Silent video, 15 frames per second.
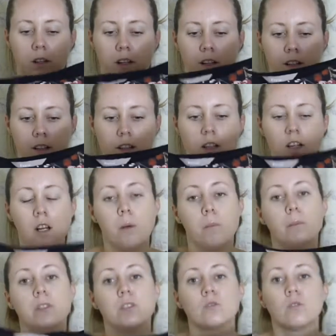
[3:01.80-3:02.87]
on,
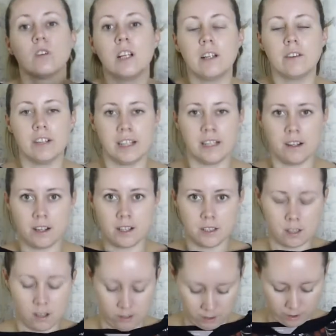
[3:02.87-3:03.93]
but it's really, really nice
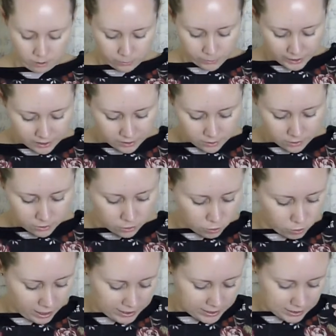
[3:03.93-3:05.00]
on and quite
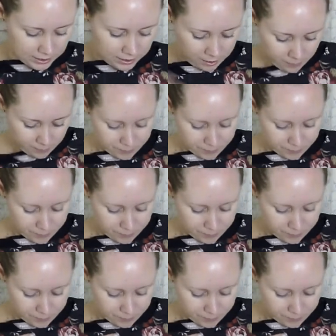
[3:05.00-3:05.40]
dressy